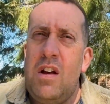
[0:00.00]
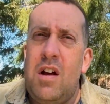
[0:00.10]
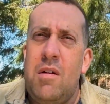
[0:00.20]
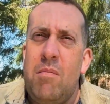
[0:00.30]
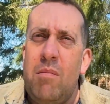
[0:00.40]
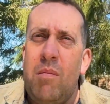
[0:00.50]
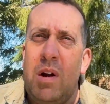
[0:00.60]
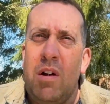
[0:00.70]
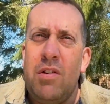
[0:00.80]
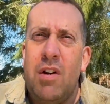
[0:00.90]
We
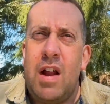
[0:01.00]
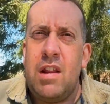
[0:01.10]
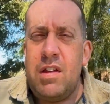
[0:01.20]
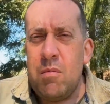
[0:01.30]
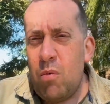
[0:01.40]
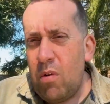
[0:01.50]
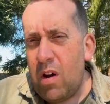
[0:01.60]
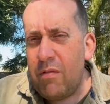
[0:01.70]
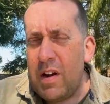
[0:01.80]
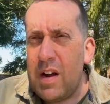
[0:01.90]
can't do anything more
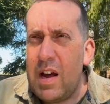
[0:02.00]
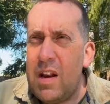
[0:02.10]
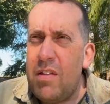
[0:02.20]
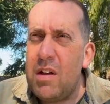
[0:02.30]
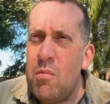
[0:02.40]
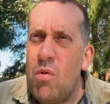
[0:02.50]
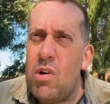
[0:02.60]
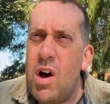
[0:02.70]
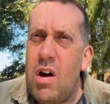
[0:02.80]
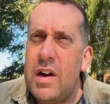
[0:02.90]
loving, anything more
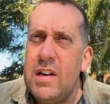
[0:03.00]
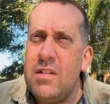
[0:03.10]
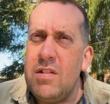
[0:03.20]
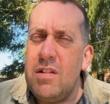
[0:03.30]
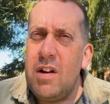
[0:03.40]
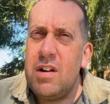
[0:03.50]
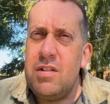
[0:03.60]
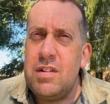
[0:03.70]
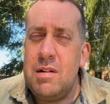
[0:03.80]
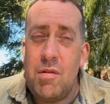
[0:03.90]
kind. I
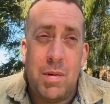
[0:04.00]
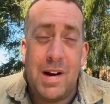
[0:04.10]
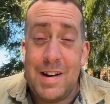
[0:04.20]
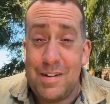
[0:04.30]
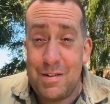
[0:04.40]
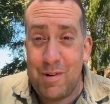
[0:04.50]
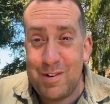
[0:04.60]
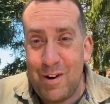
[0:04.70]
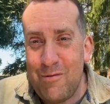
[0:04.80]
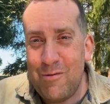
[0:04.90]
just keep repeating this to
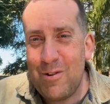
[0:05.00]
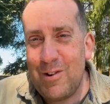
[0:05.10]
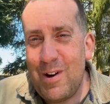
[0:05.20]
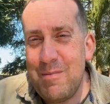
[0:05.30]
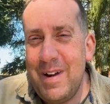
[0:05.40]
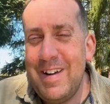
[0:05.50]
myself all the time.